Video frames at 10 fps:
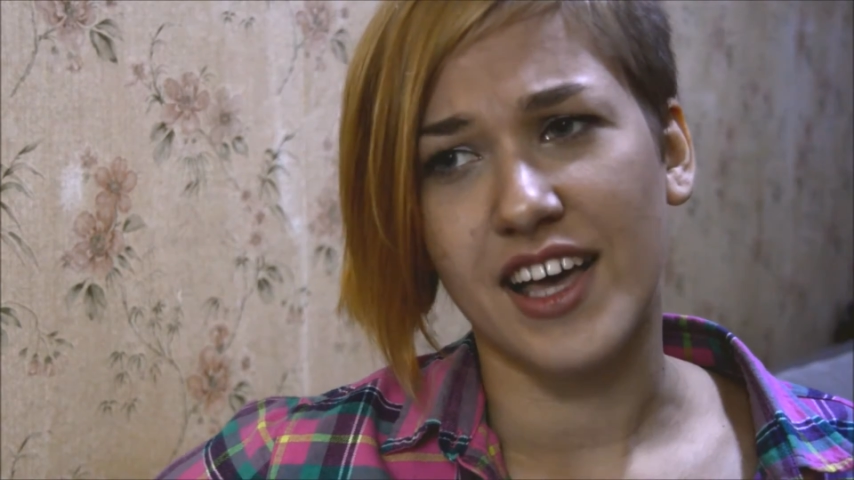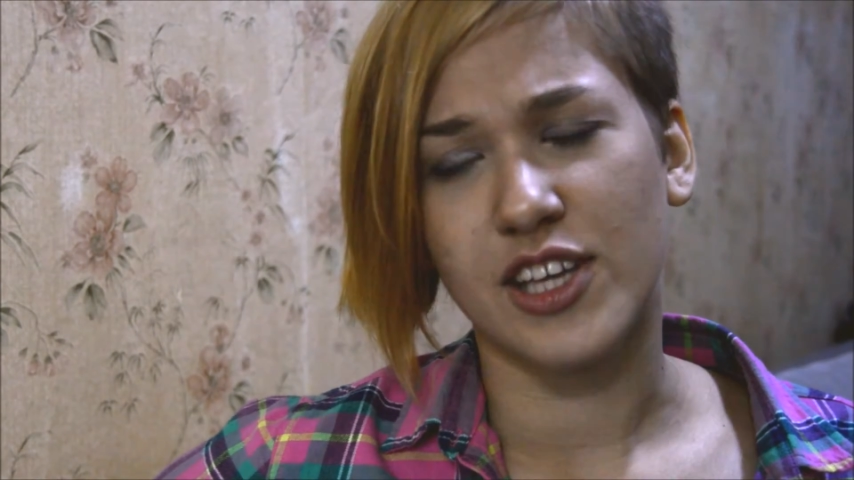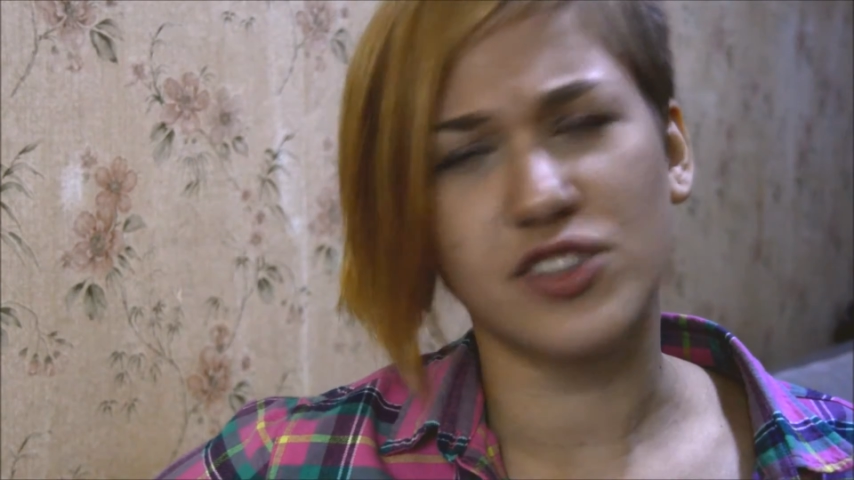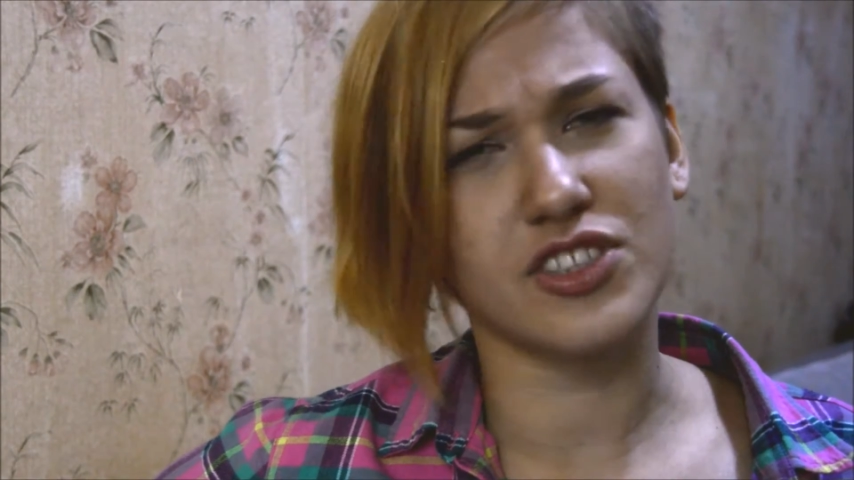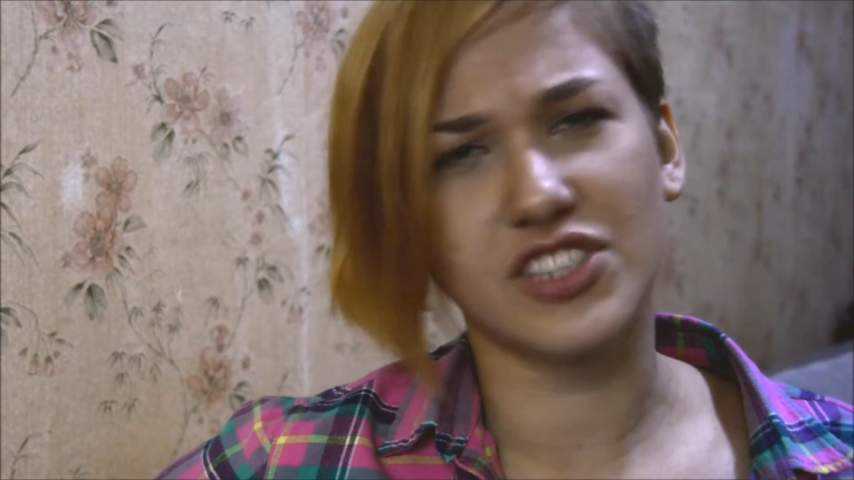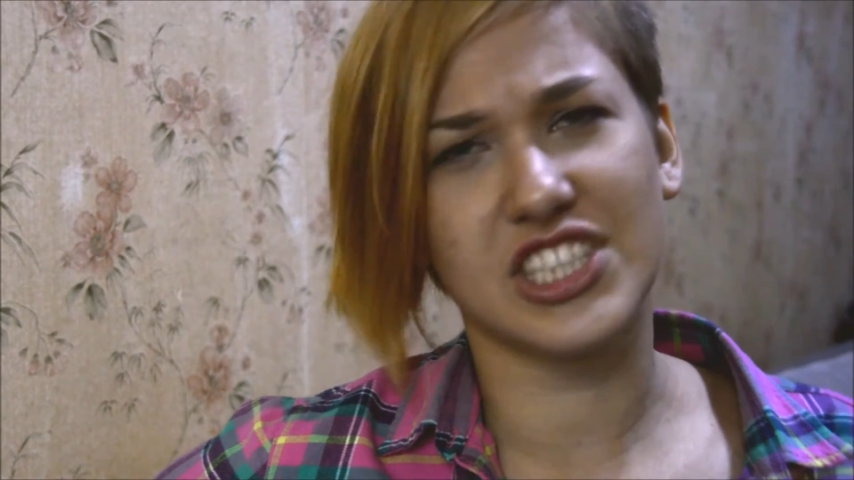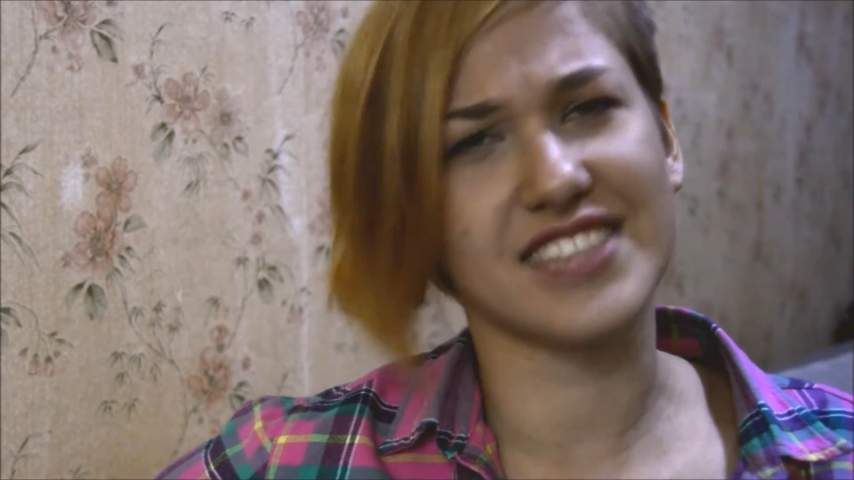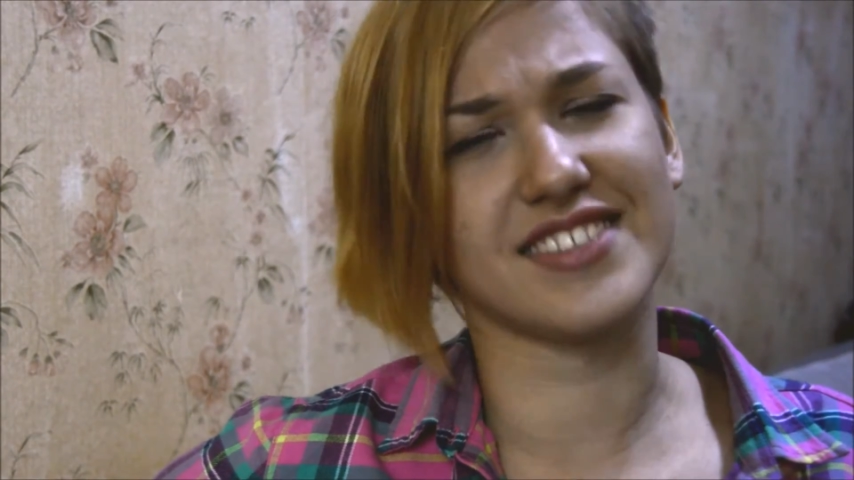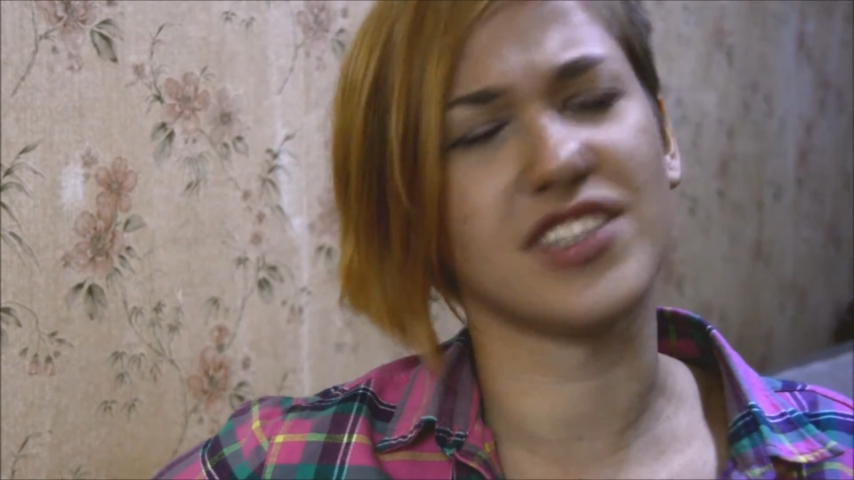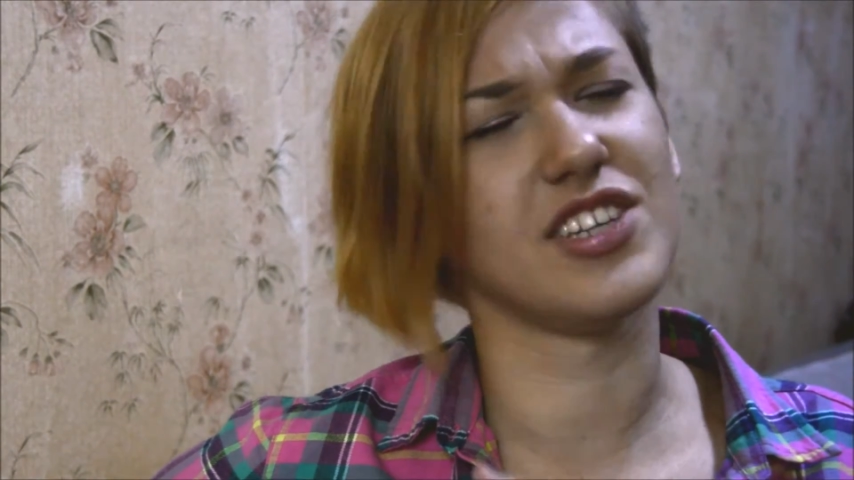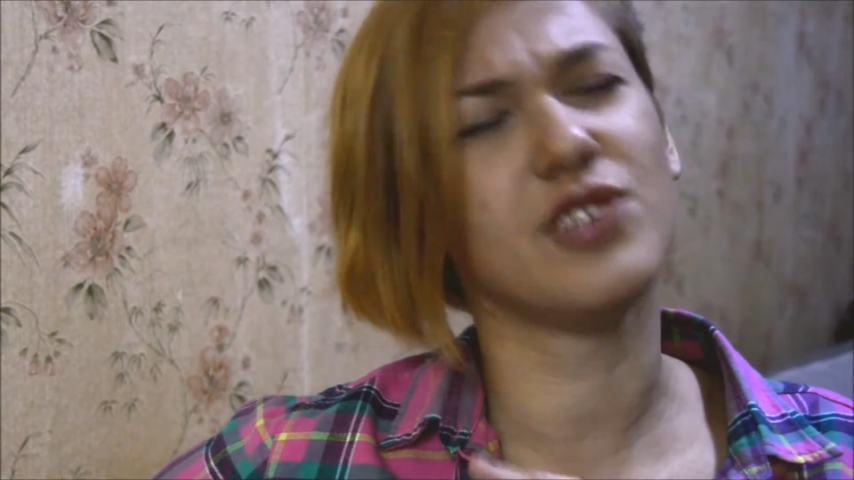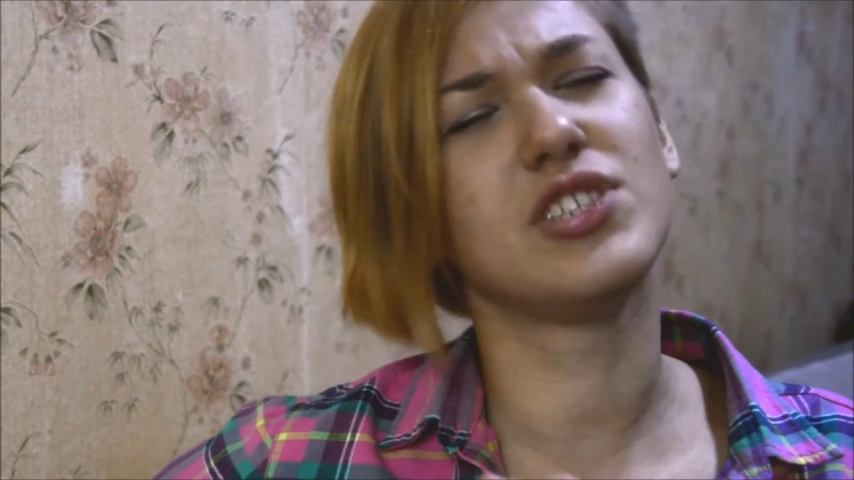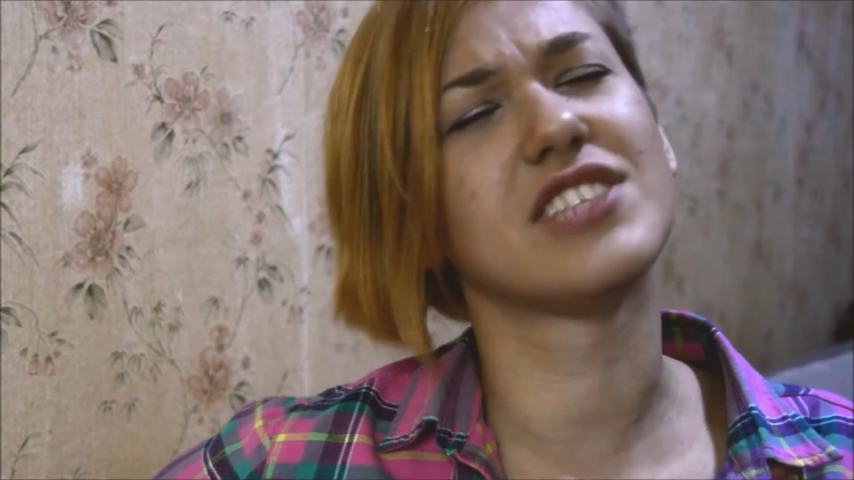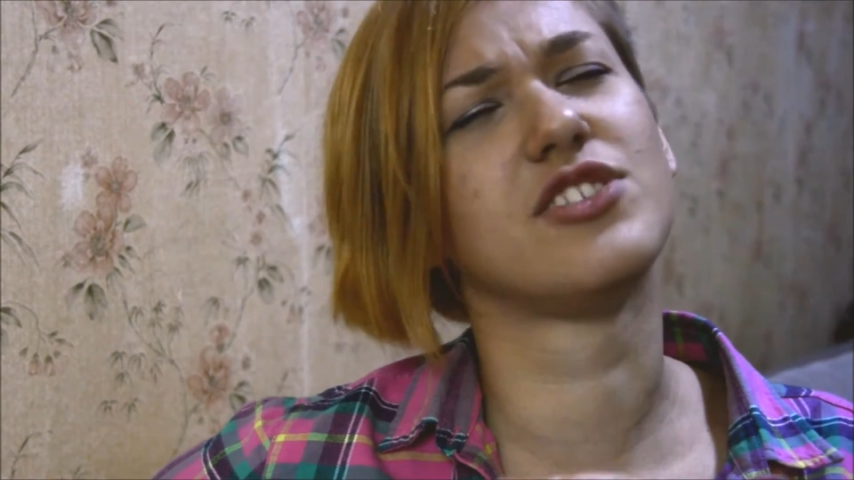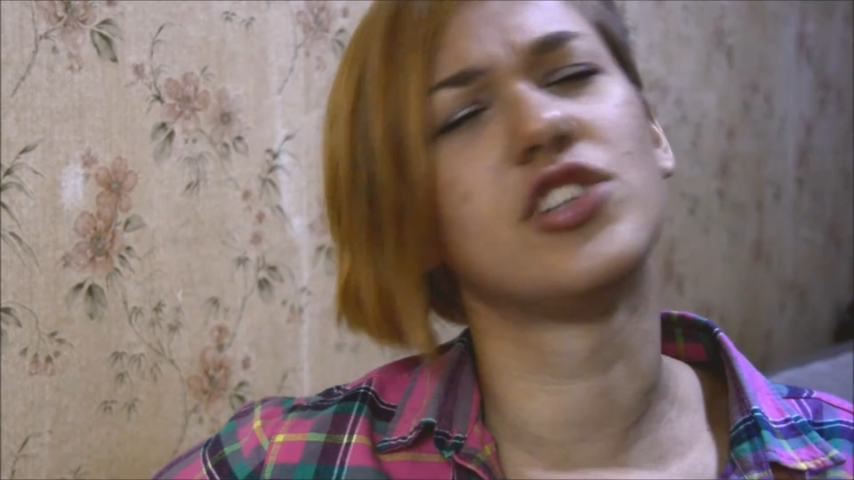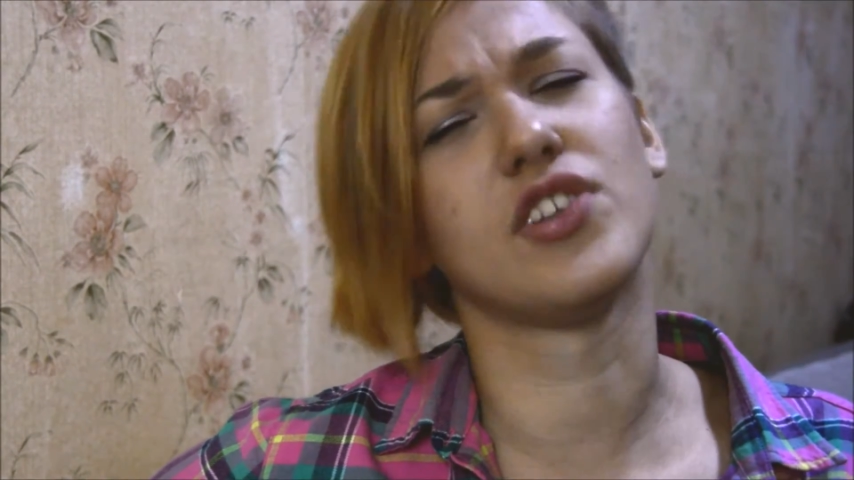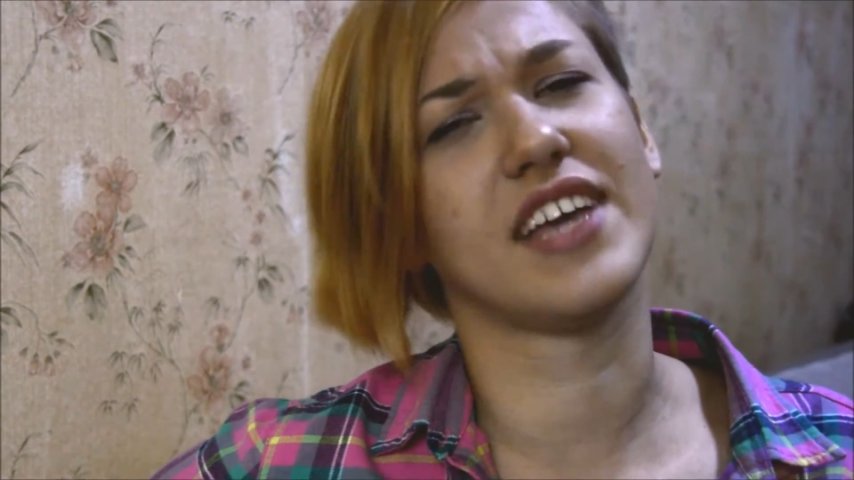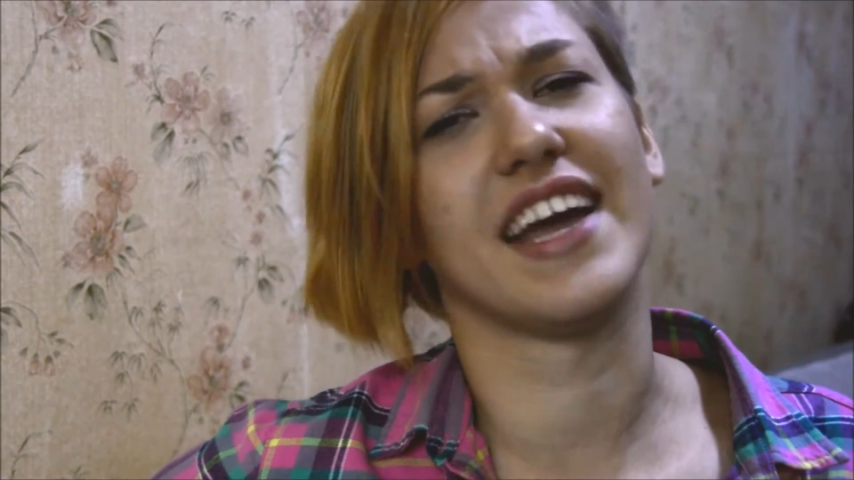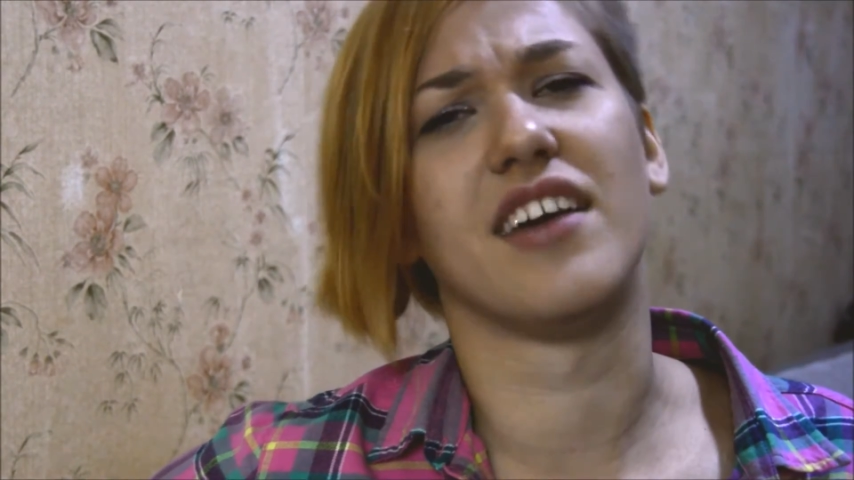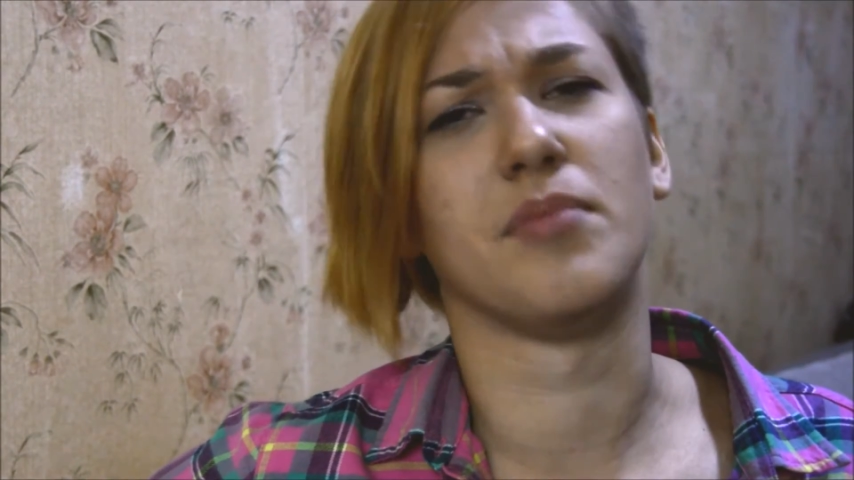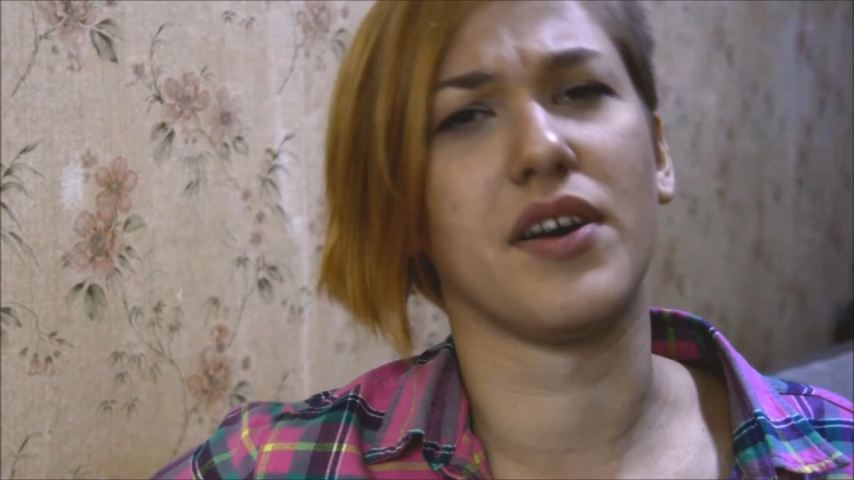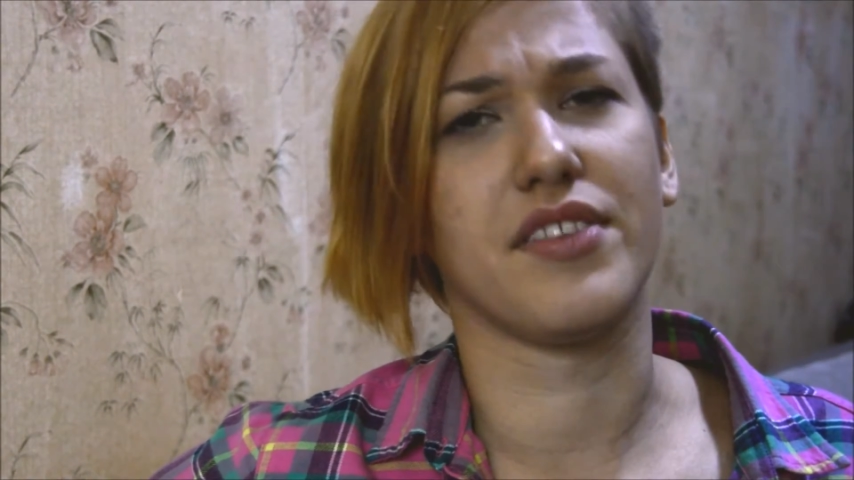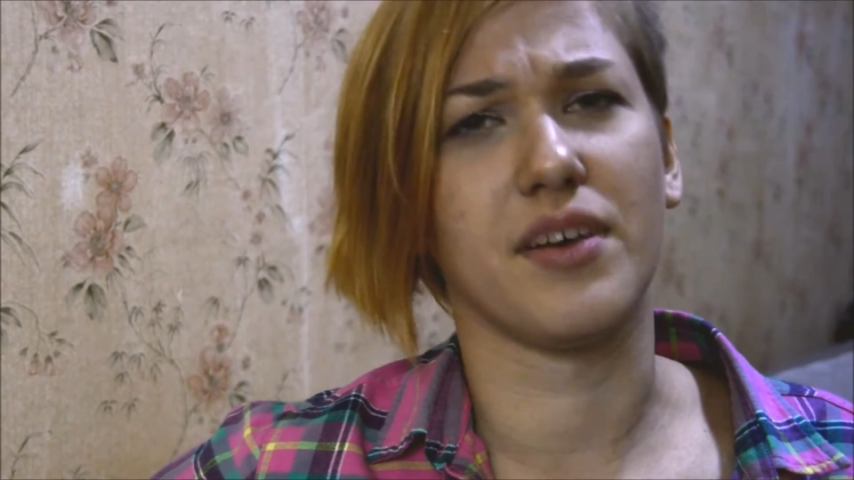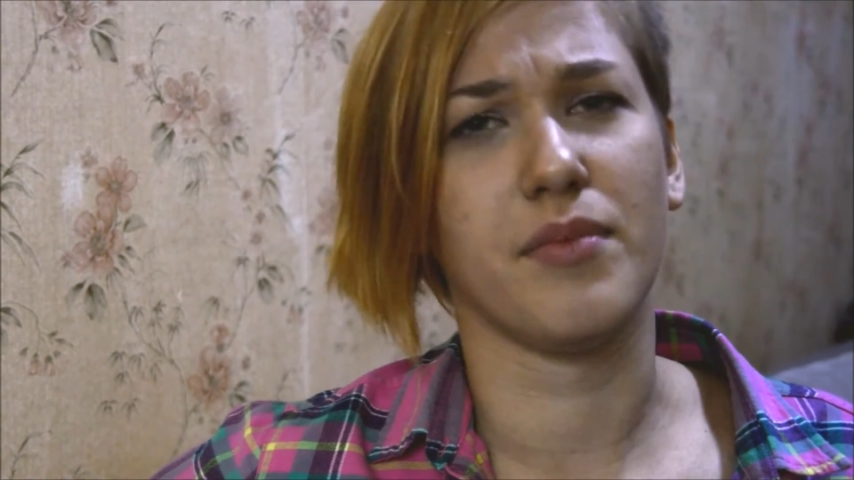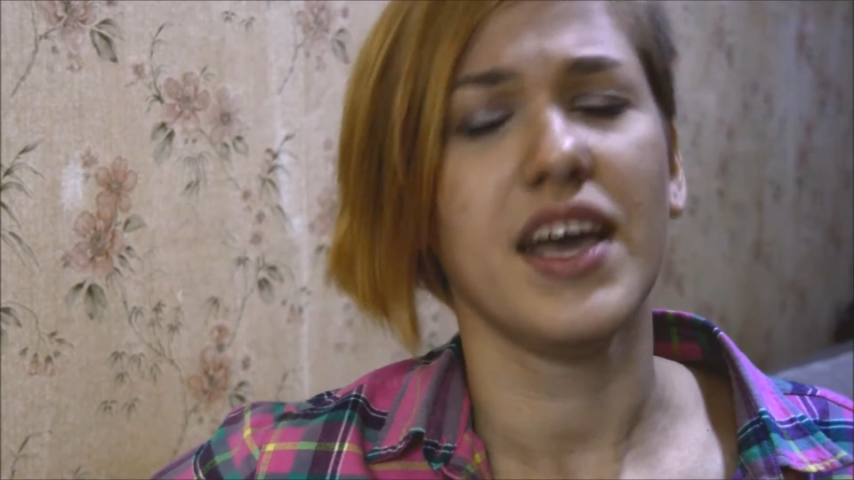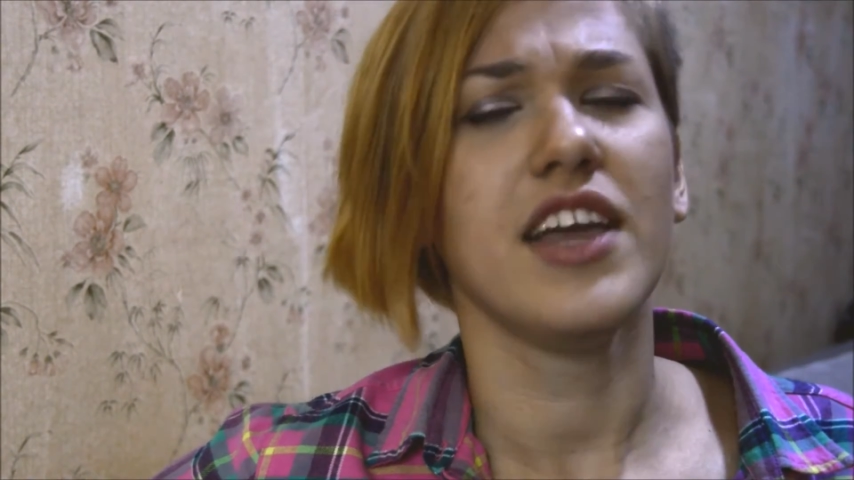You just don't care about them.